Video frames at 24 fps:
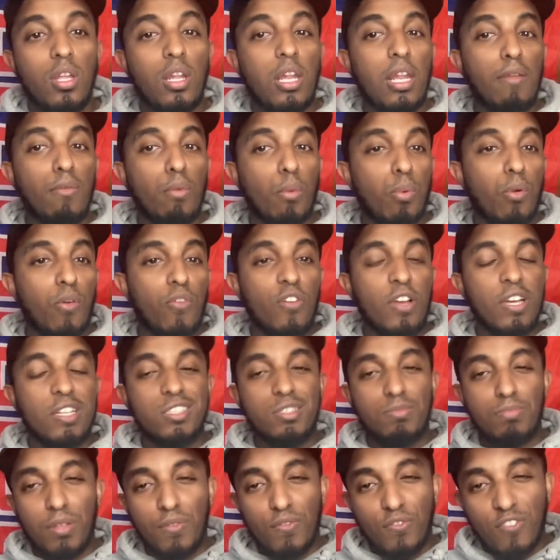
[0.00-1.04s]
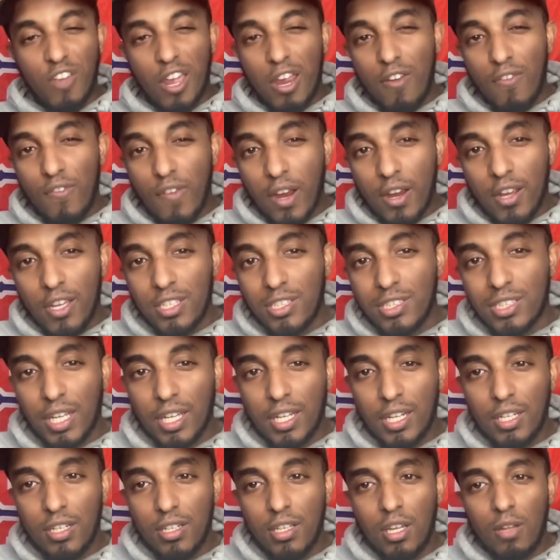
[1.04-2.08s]
Liverpool fans, be very, very
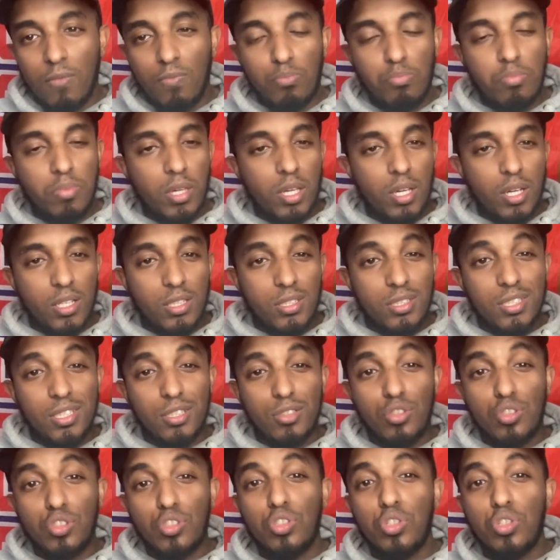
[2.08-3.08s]
excited because there's